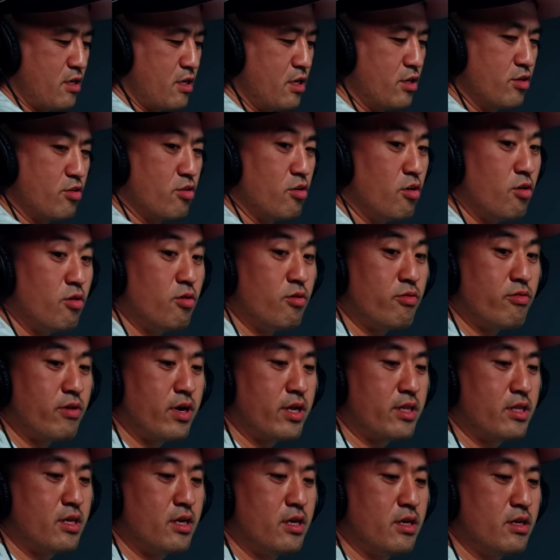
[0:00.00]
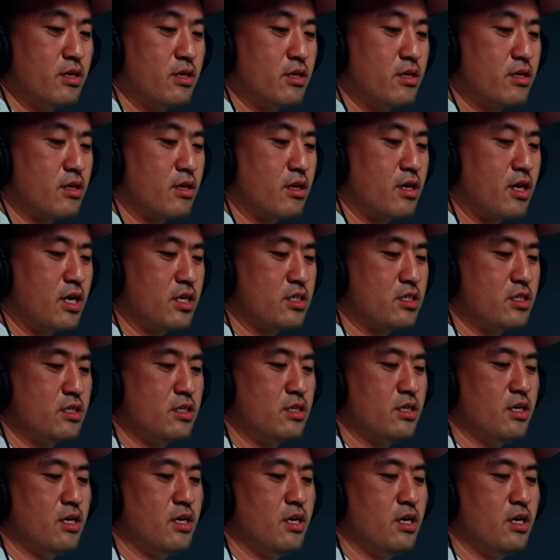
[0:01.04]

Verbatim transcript: Can you go right there, Kashi?